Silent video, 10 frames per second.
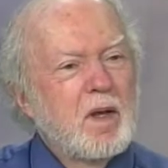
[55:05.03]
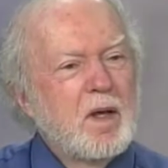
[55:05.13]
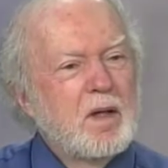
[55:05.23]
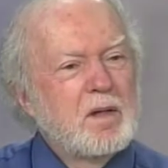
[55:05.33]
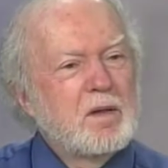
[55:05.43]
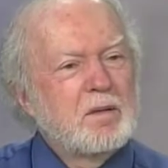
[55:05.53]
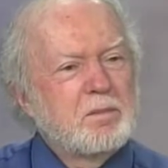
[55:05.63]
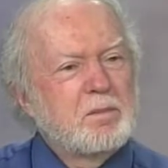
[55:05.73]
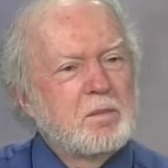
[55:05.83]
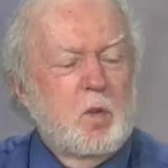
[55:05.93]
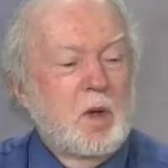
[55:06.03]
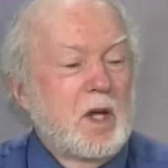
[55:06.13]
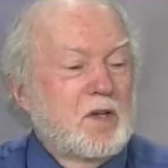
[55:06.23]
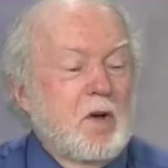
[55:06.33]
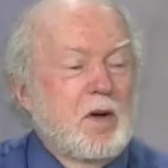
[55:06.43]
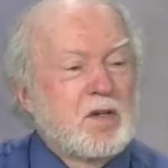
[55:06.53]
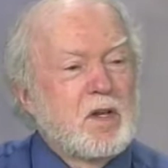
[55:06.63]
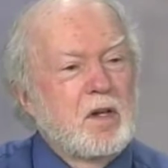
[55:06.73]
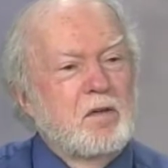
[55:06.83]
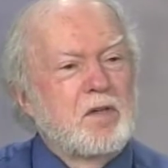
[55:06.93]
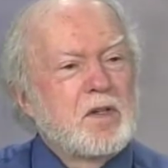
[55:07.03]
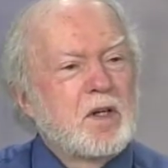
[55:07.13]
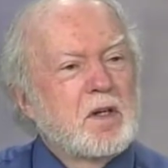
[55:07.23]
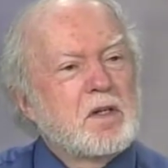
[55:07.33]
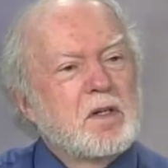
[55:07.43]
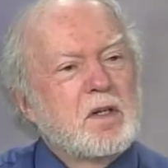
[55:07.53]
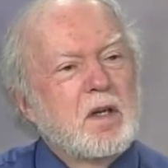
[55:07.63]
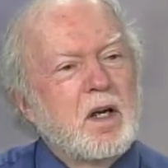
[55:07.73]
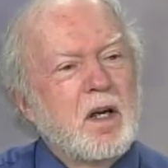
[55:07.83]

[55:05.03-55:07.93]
And, uh, well, I started studying physics,